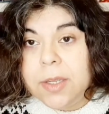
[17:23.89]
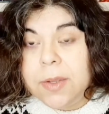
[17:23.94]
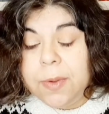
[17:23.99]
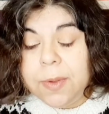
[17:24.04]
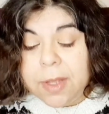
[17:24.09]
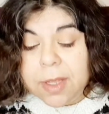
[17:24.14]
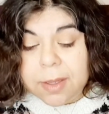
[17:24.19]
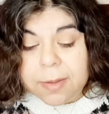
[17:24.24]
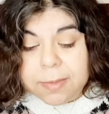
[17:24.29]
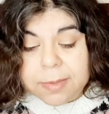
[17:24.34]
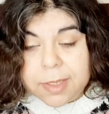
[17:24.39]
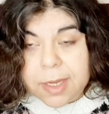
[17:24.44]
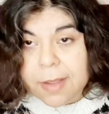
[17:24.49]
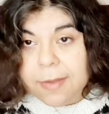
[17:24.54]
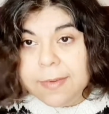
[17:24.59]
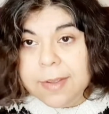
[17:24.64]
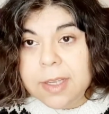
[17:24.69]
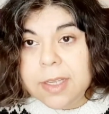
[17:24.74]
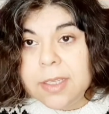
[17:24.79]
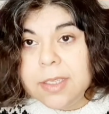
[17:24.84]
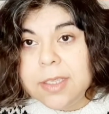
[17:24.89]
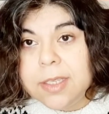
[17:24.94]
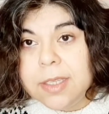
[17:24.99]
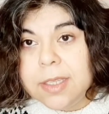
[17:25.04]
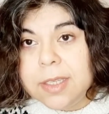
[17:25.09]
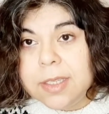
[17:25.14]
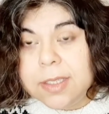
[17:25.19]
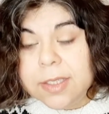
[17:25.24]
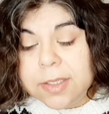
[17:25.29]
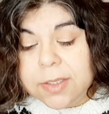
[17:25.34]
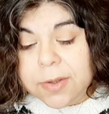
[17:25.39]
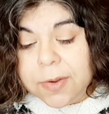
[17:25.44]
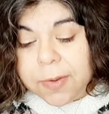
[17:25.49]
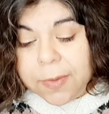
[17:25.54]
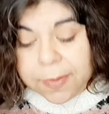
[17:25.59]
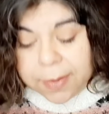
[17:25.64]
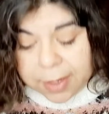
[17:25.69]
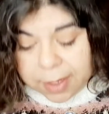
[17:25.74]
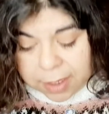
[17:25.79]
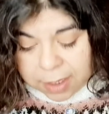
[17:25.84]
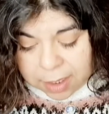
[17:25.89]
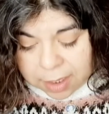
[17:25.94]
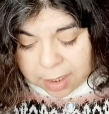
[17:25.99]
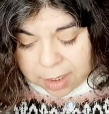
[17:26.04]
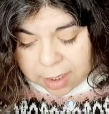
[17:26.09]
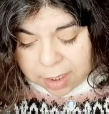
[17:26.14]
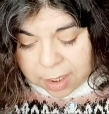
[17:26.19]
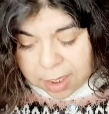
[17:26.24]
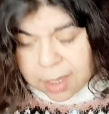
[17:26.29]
to diving into this story.